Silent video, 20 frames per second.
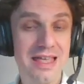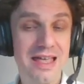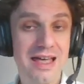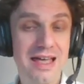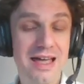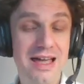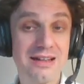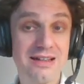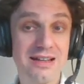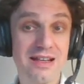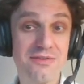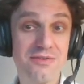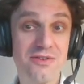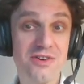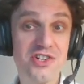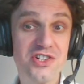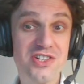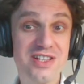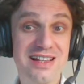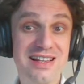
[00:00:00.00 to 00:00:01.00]
And
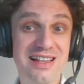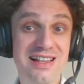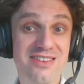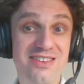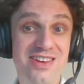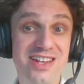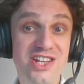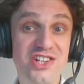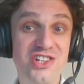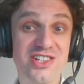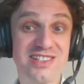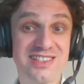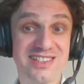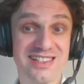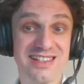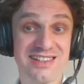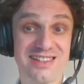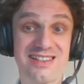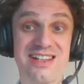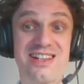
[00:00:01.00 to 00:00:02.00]
unfortunately,
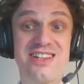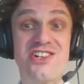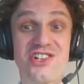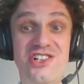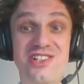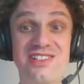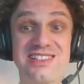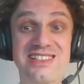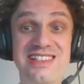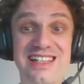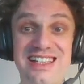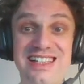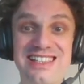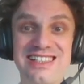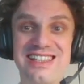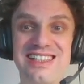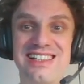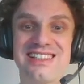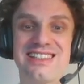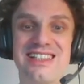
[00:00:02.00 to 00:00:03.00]
traditional
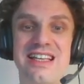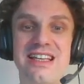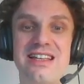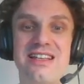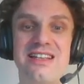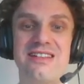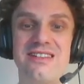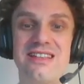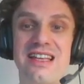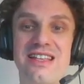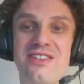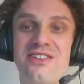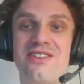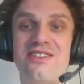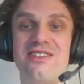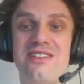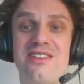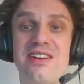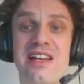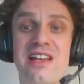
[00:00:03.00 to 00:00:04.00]
statistics, they
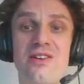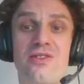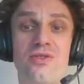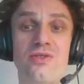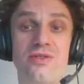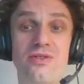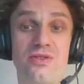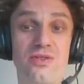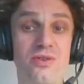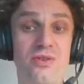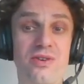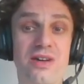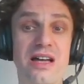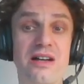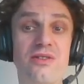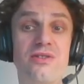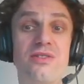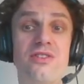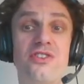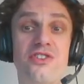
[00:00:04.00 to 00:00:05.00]
don't really do a
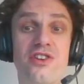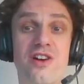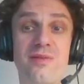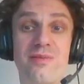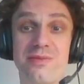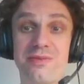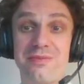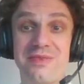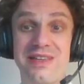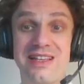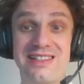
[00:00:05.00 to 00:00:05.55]
good job at